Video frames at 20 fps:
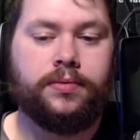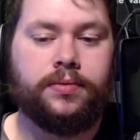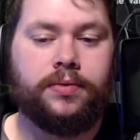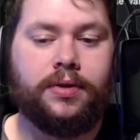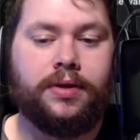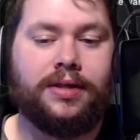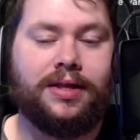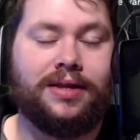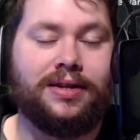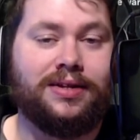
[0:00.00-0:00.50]

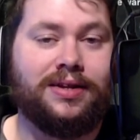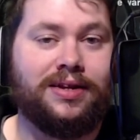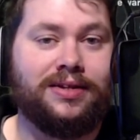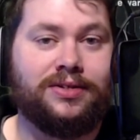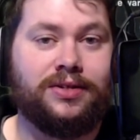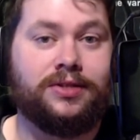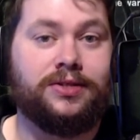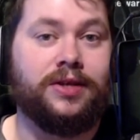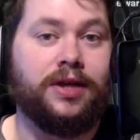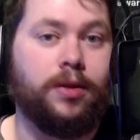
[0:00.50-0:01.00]
that it's
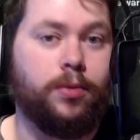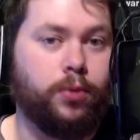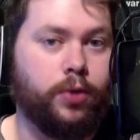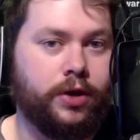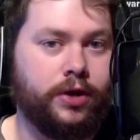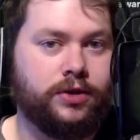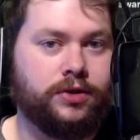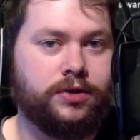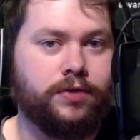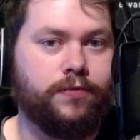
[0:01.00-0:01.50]
a
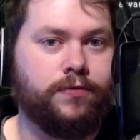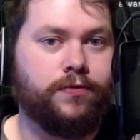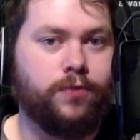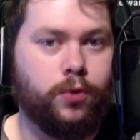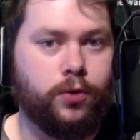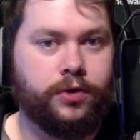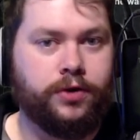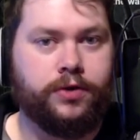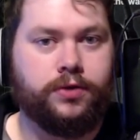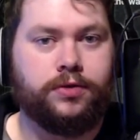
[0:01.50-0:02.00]
celebration of
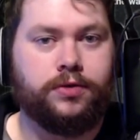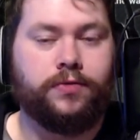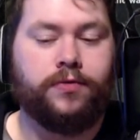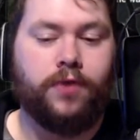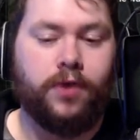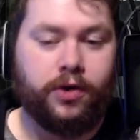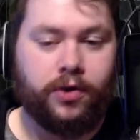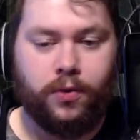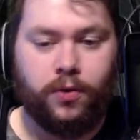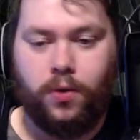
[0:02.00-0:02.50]
four years of
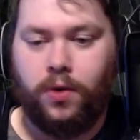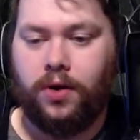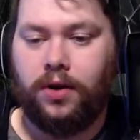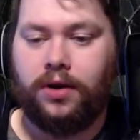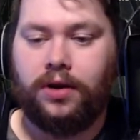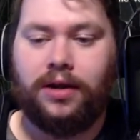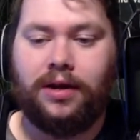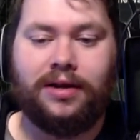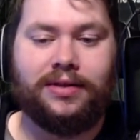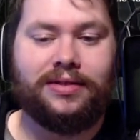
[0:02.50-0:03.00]

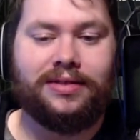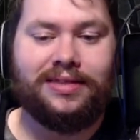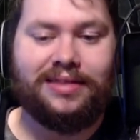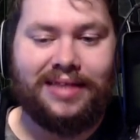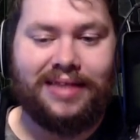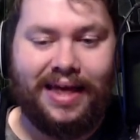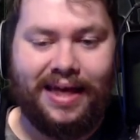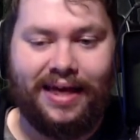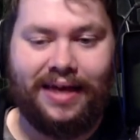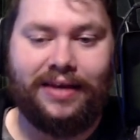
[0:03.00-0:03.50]
Firewall, I
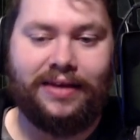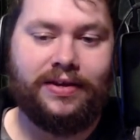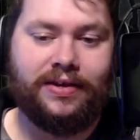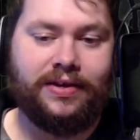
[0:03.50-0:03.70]
think